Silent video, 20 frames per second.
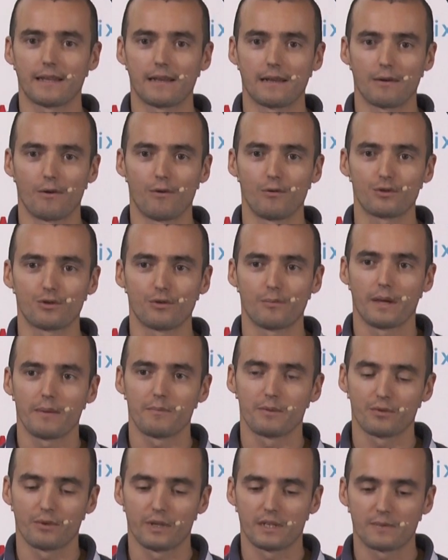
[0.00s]
and also
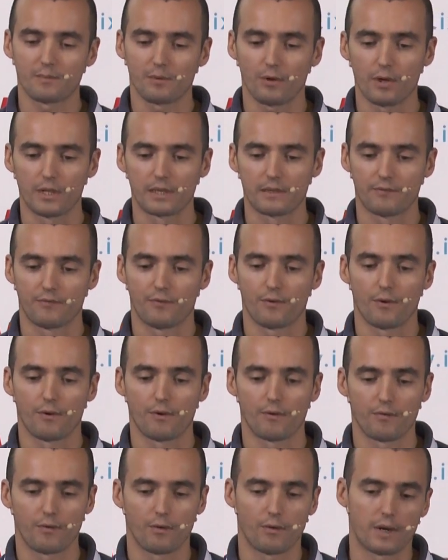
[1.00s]
maybe to exploit
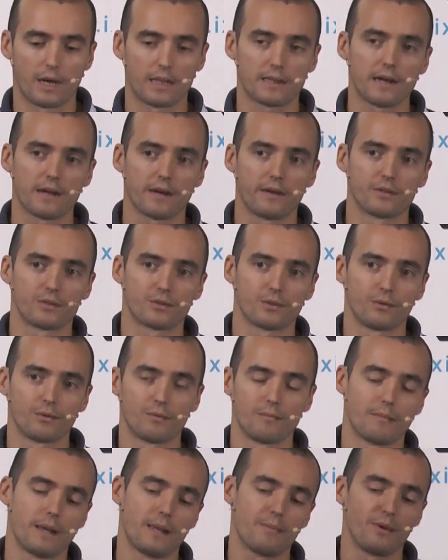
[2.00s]
for an attacker.
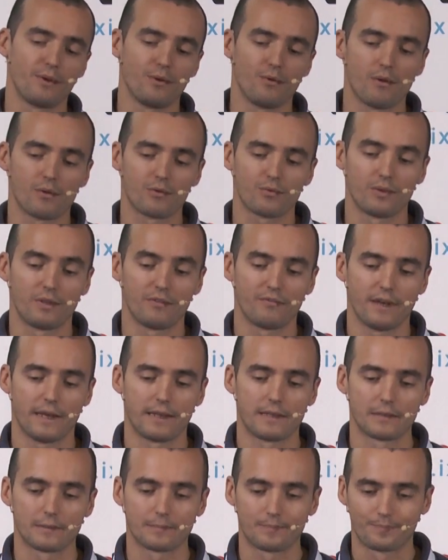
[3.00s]
So maybe you want to
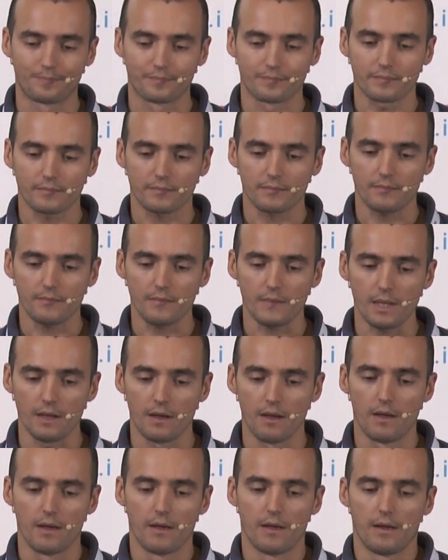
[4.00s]
defend.
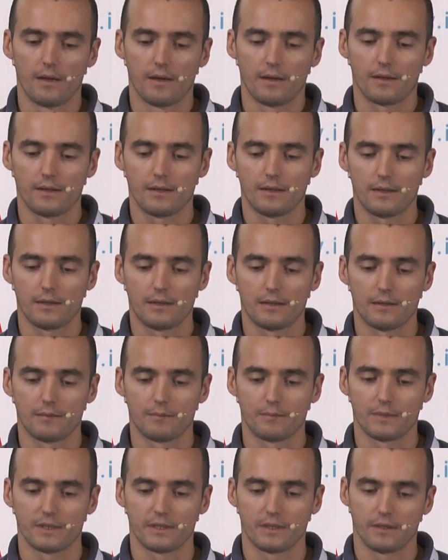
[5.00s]

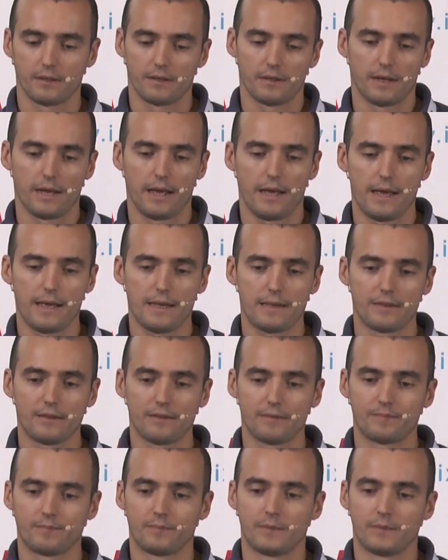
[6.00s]
And